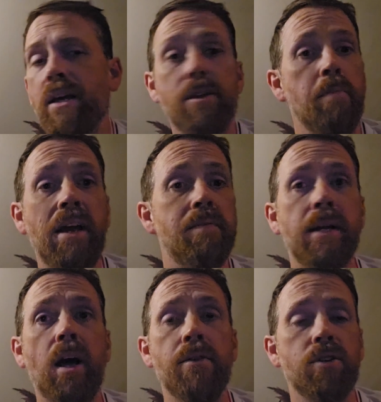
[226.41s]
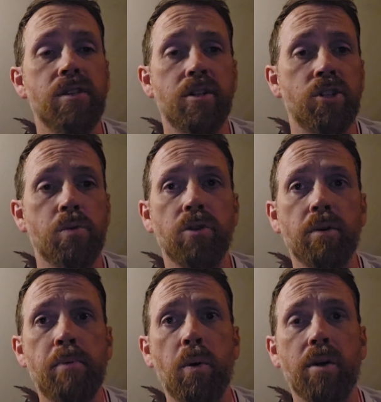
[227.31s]
There may have been others that just weren't
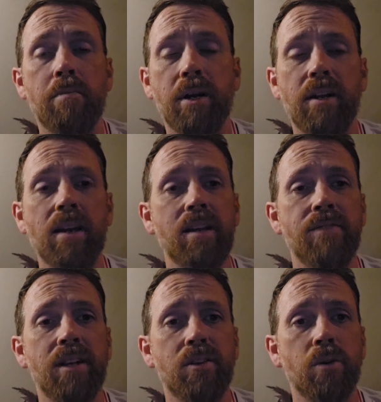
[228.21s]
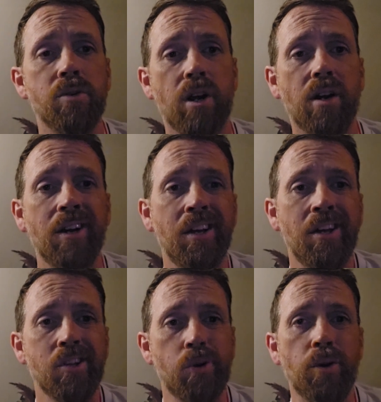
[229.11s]
reported, but in any event, those are
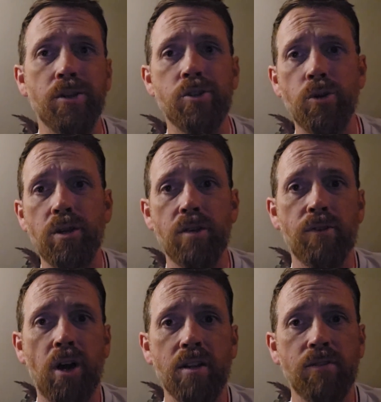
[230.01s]
sort of the two that you've got.